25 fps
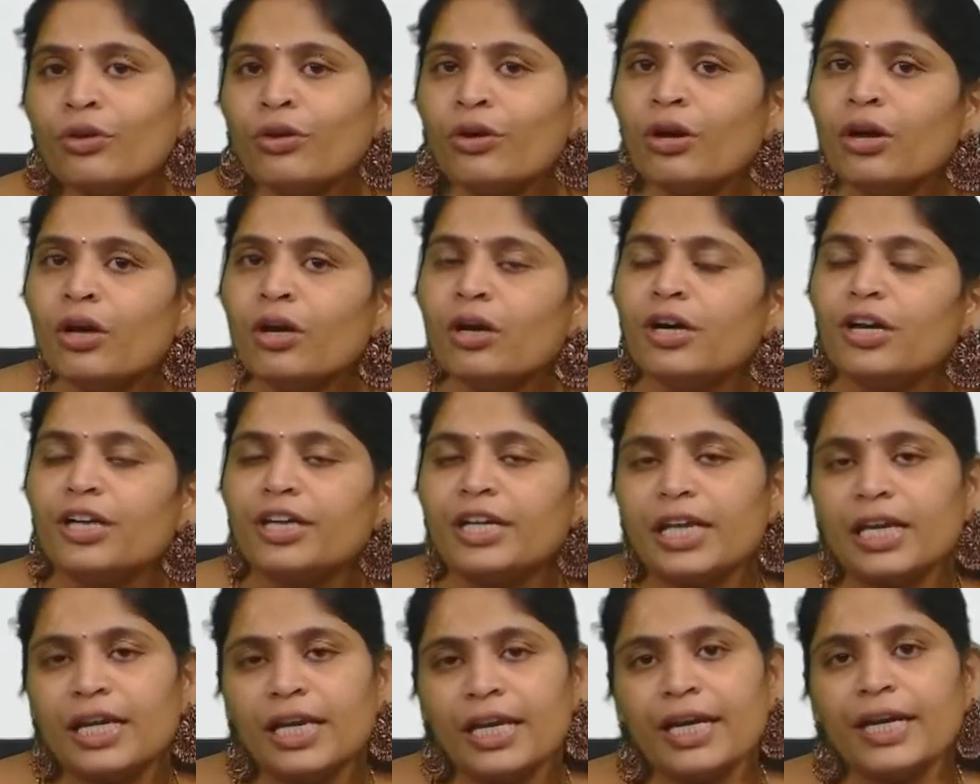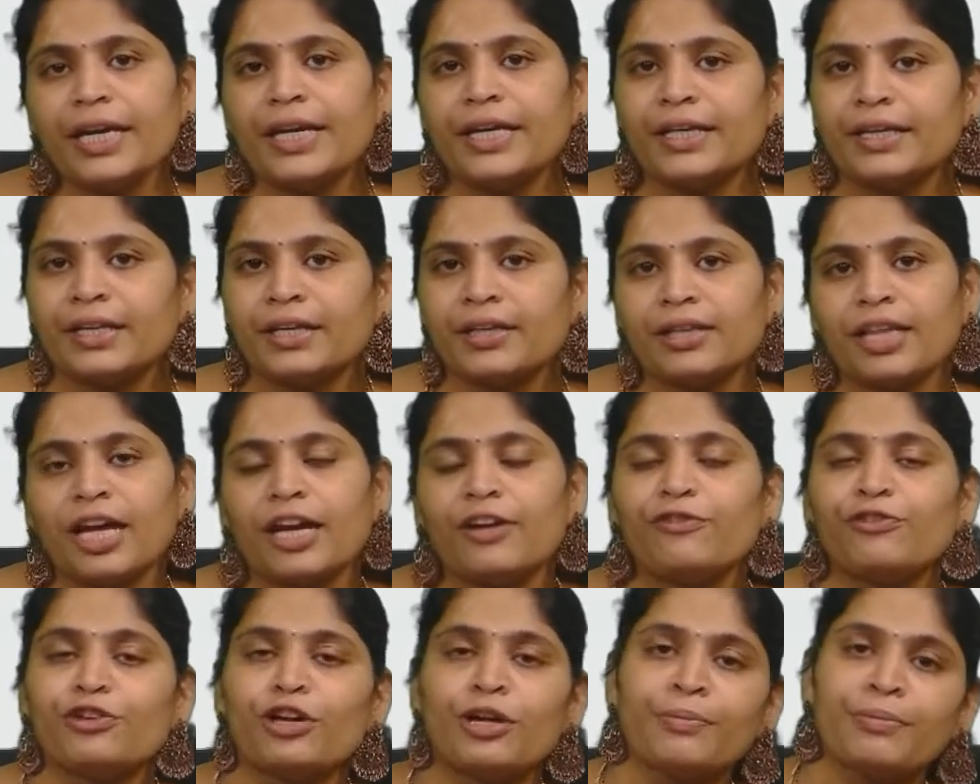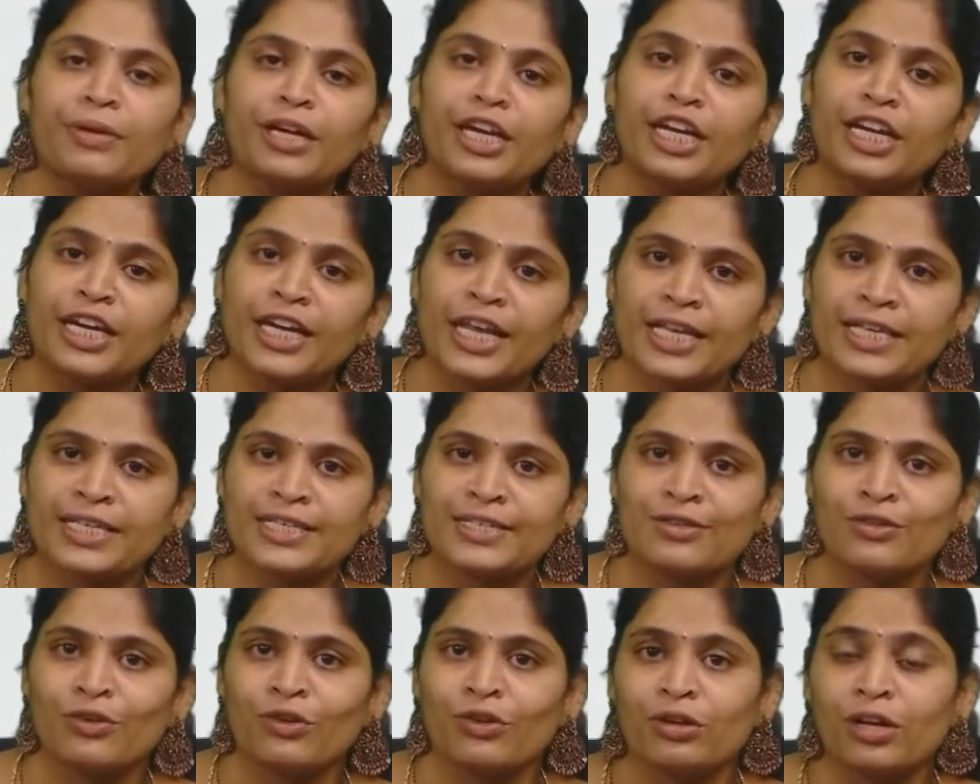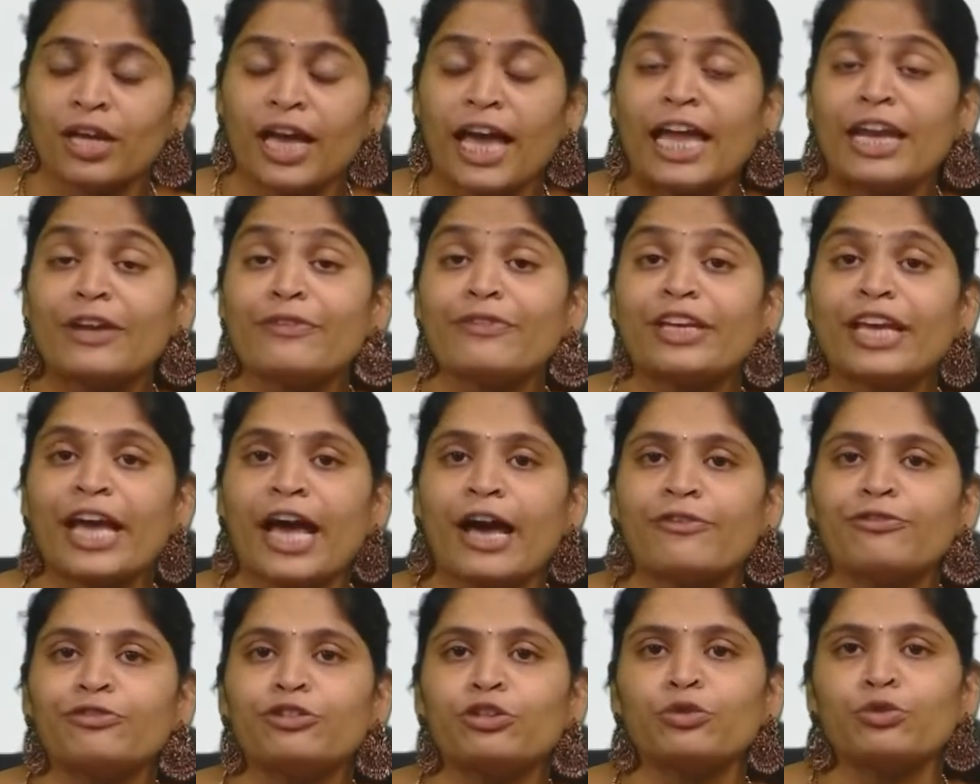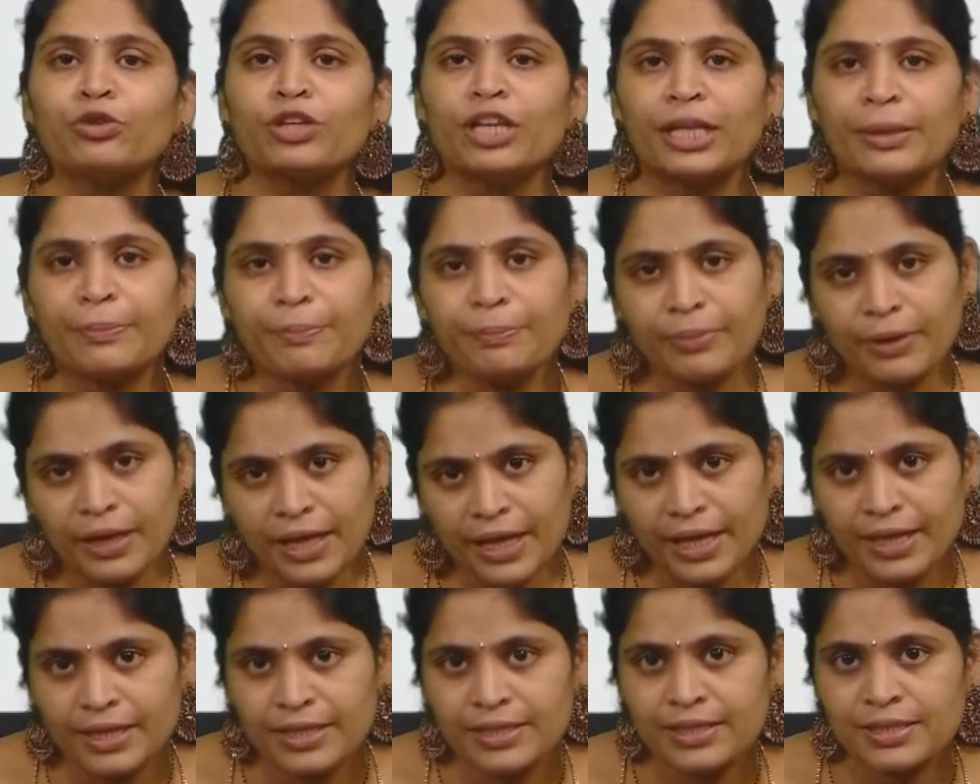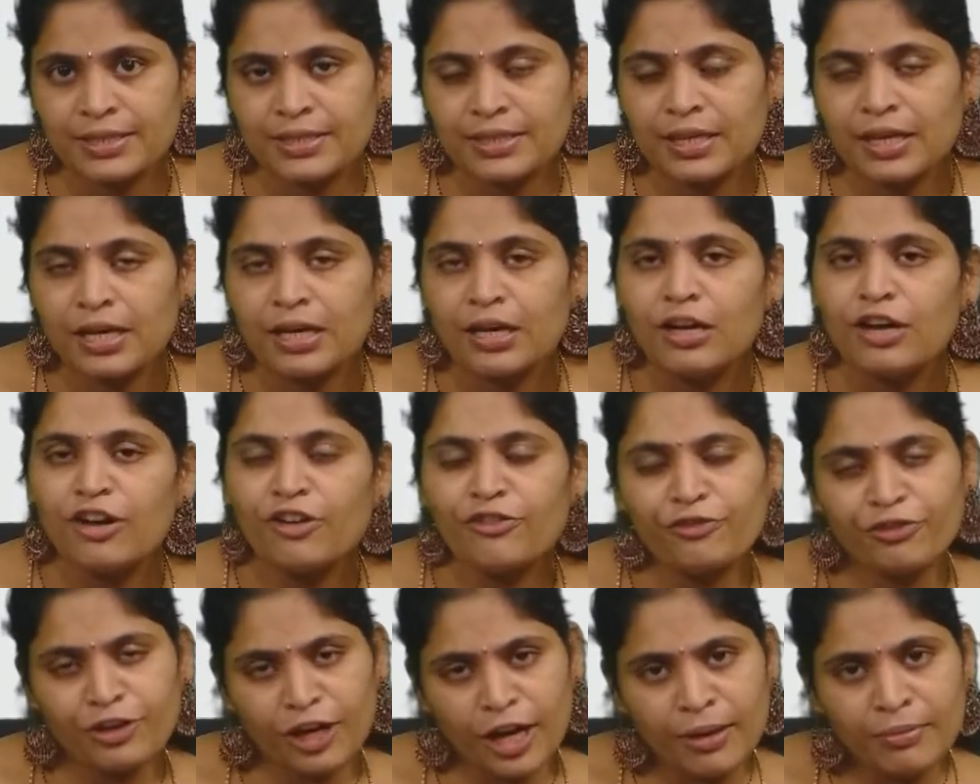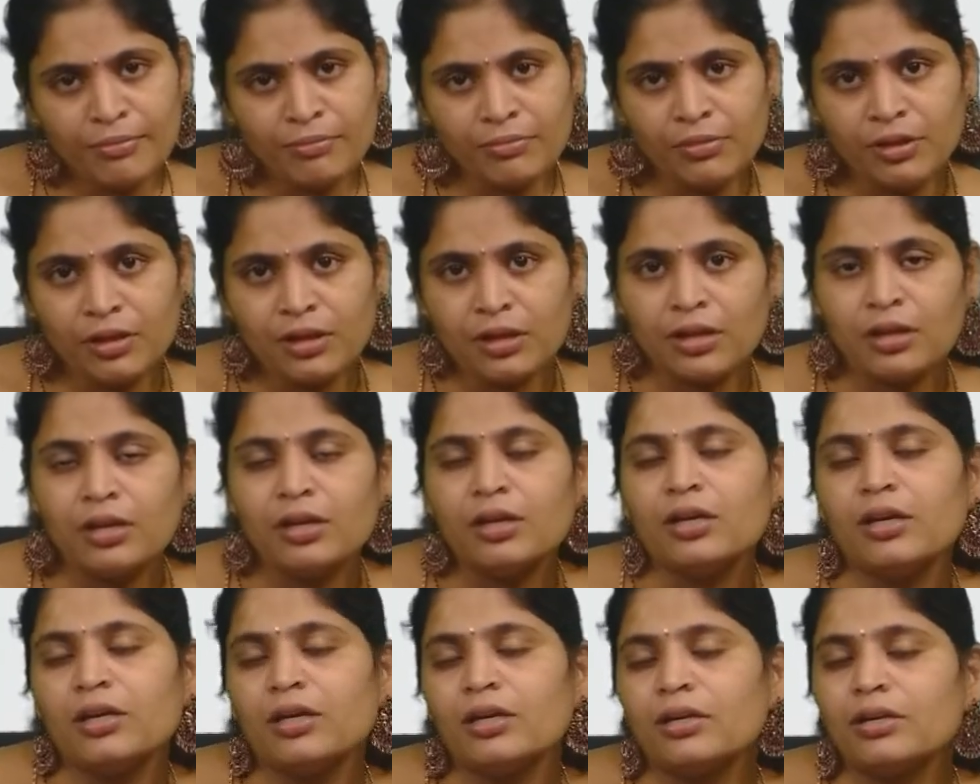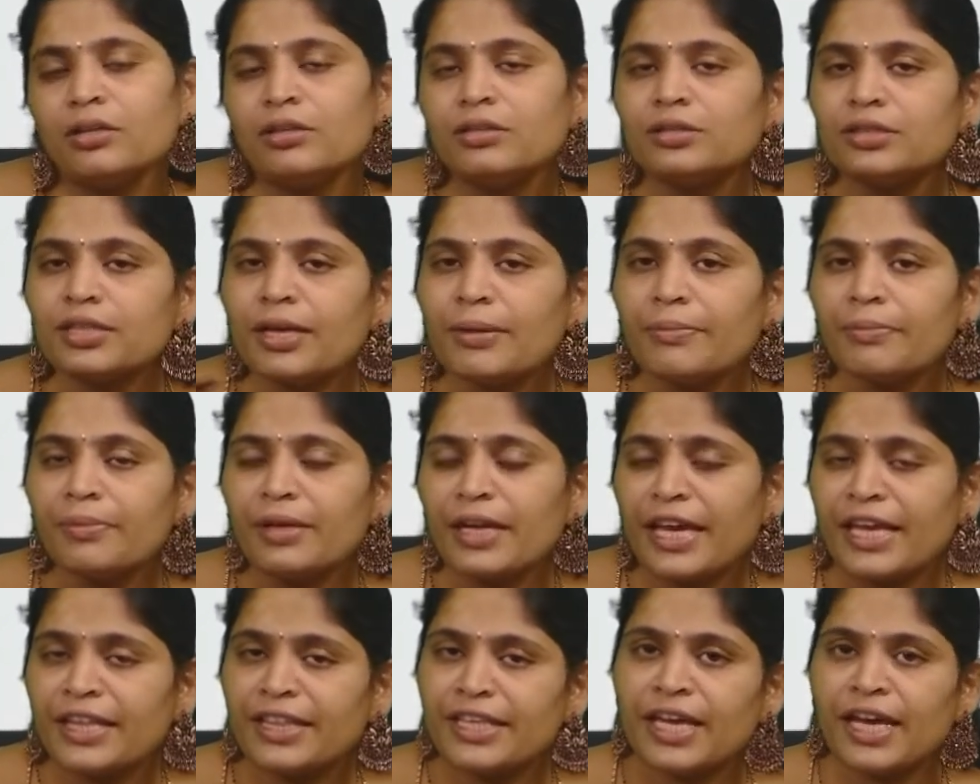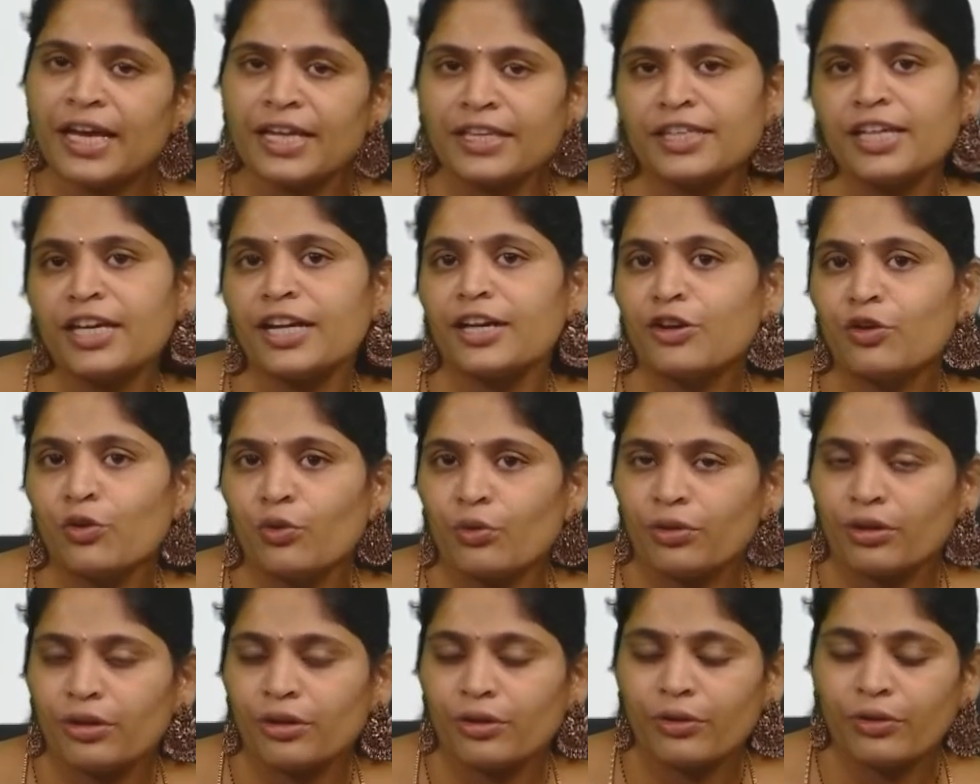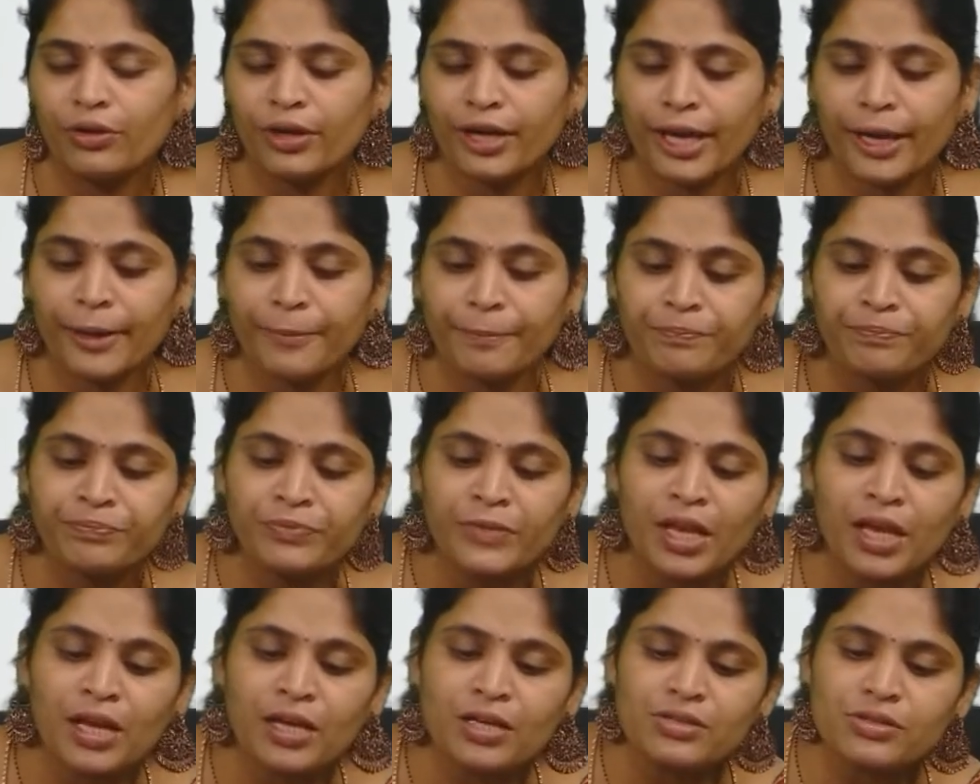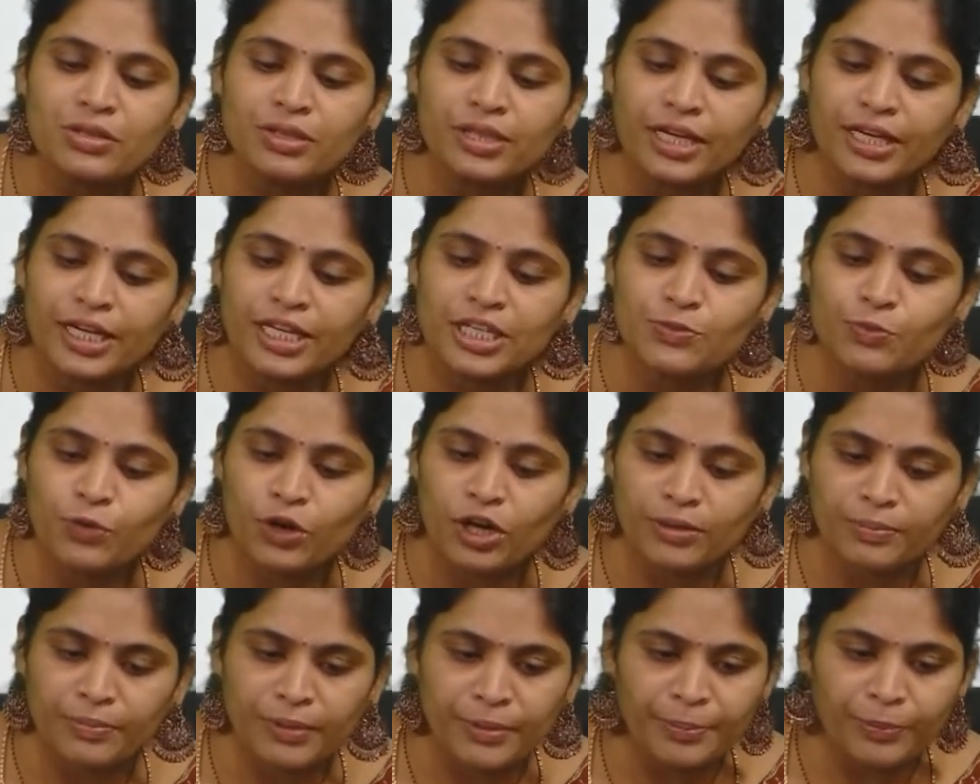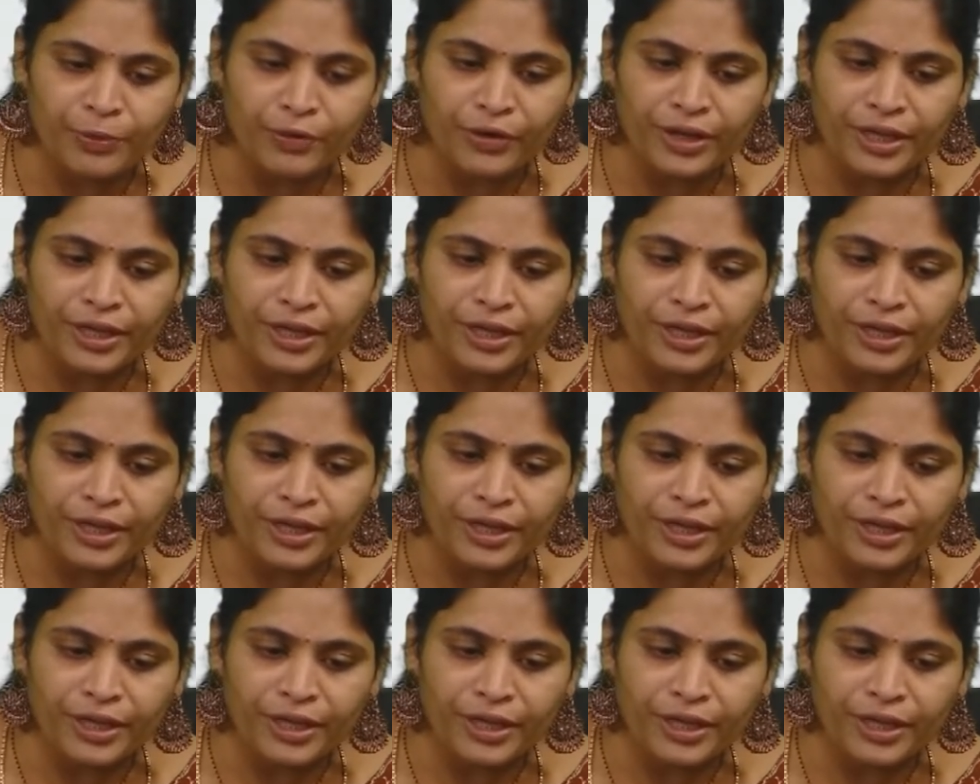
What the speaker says: delete that from index node, and we have to replace from some any other node. Okay. So, that is what my point.